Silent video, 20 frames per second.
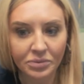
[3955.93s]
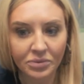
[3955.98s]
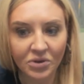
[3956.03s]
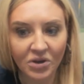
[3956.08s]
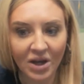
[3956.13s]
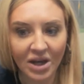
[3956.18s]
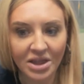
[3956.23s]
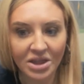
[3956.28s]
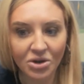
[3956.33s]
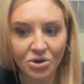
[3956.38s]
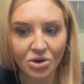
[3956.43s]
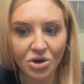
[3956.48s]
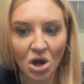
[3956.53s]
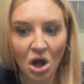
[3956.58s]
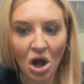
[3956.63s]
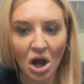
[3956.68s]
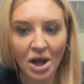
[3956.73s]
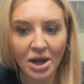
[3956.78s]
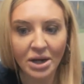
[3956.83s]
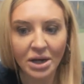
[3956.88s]
Okay, they're
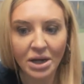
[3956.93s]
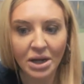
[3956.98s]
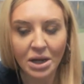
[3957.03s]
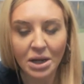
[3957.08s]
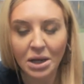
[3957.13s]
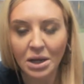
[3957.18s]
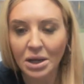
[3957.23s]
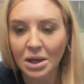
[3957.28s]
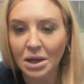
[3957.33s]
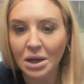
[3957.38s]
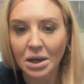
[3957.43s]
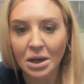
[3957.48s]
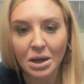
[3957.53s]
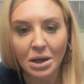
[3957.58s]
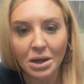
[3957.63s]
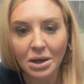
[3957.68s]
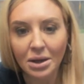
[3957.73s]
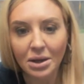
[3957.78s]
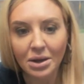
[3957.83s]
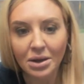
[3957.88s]
not
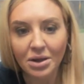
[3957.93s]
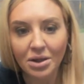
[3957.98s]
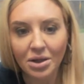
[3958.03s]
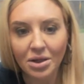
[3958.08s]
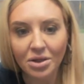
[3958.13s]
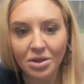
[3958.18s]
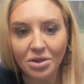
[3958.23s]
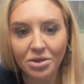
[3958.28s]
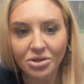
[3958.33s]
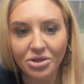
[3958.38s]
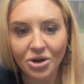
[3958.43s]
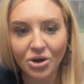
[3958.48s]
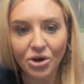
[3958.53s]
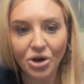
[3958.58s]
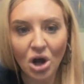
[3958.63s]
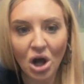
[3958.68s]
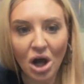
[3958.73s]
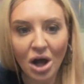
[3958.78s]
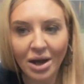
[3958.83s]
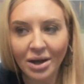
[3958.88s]
they're
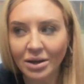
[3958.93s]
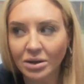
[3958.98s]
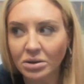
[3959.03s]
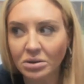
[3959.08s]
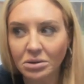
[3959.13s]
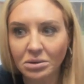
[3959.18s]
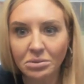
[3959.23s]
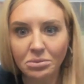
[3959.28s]
not